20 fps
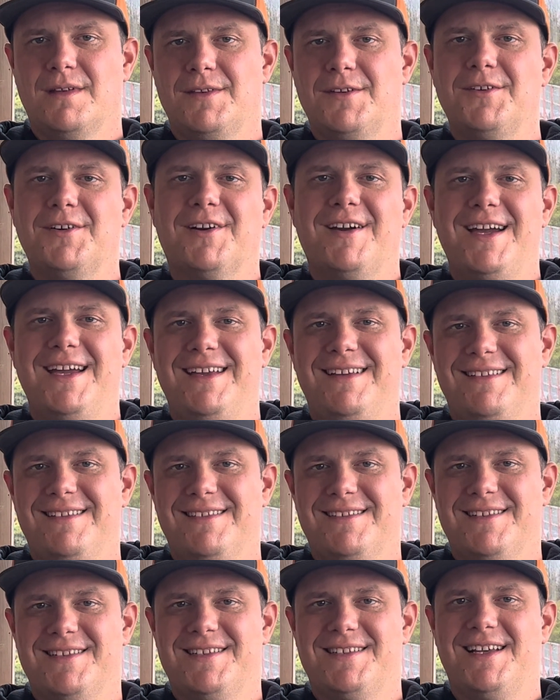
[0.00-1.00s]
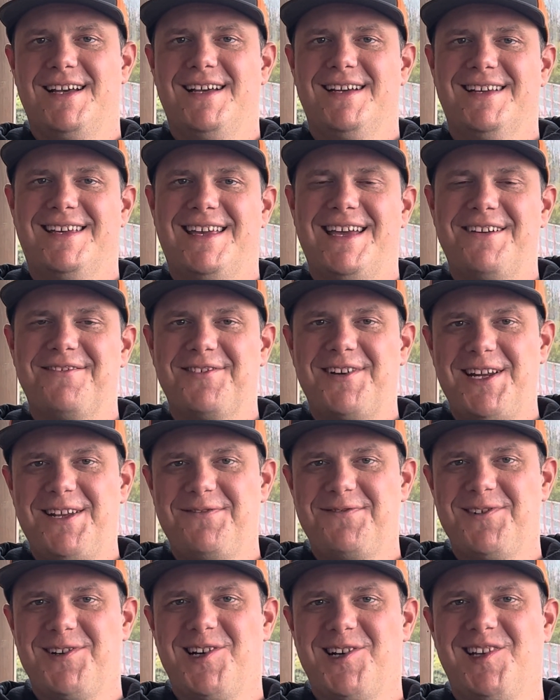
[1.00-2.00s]
Doing great. Just getting
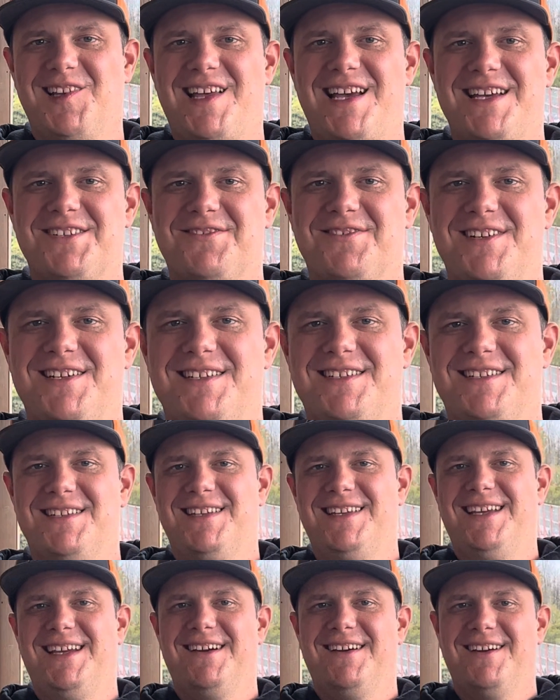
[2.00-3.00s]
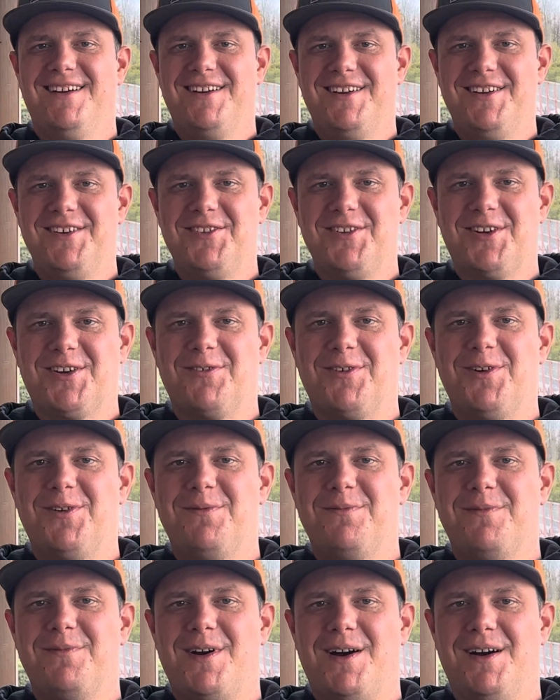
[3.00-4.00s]
ready for our last race of the year here at
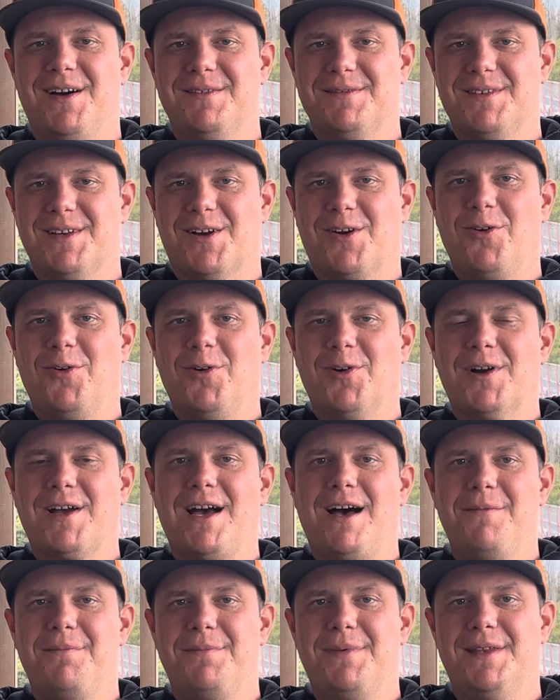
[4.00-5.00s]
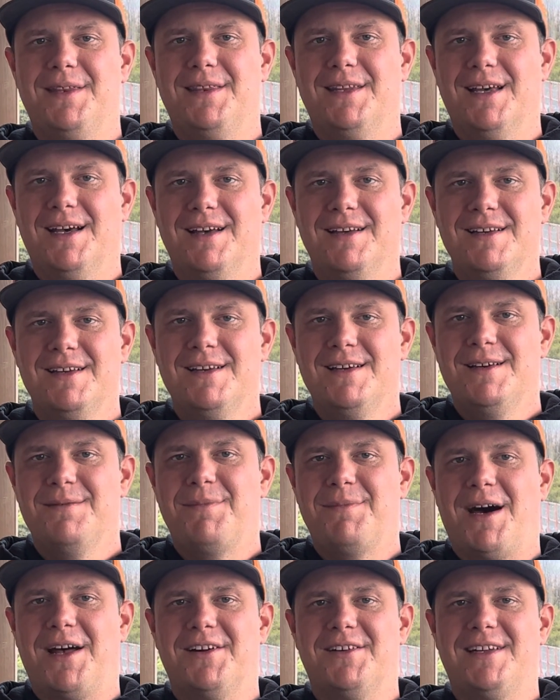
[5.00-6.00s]
Utica-Rome, the Coal Cup and
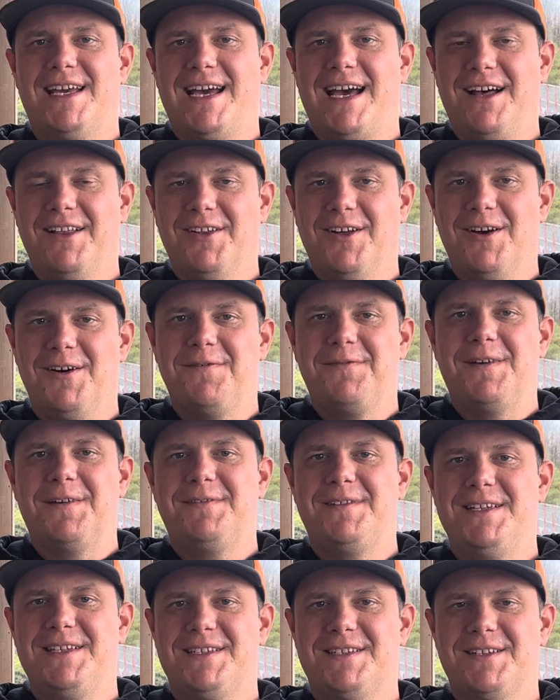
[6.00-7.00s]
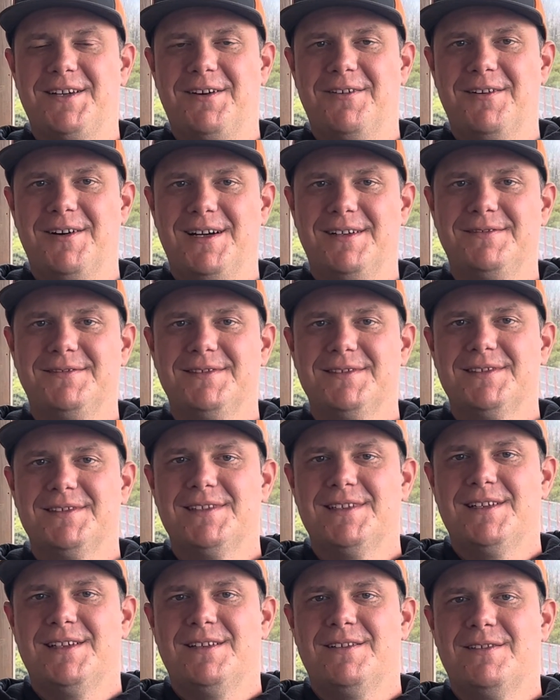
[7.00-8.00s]
Modern Day Outlaw 50. So
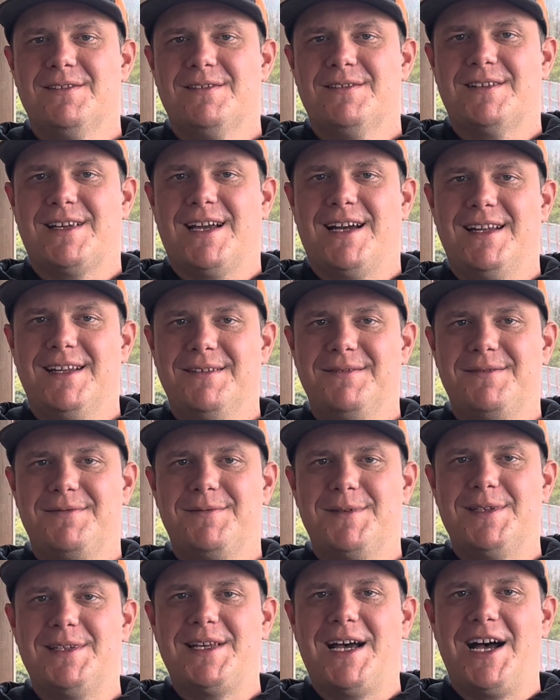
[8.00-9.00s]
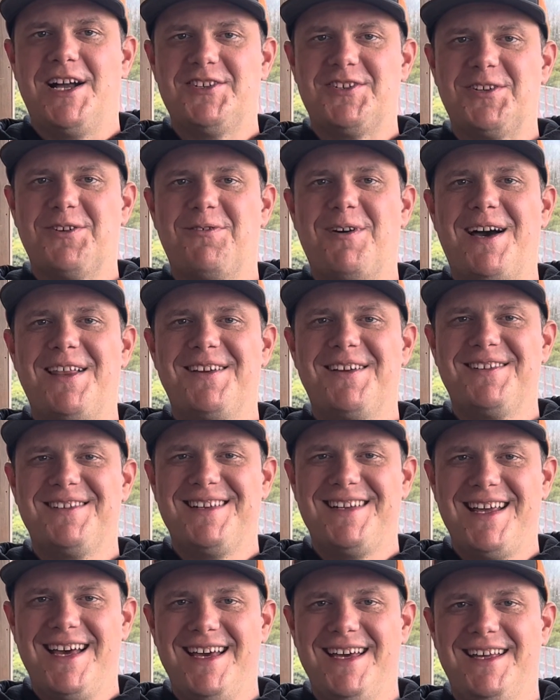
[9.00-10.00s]
kind of been dodging the weather
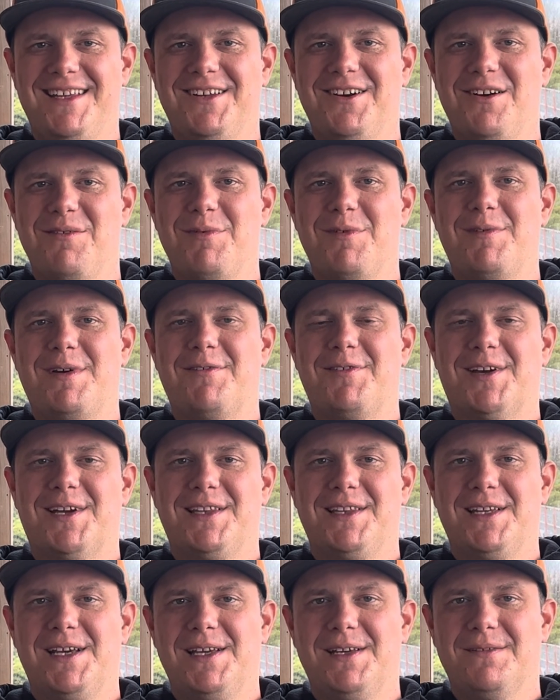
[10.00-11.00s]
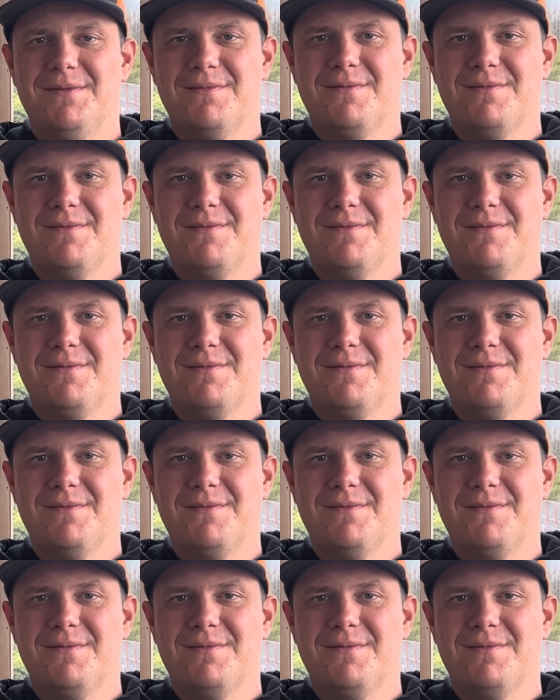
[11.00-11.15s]
today and hoping we have a good night.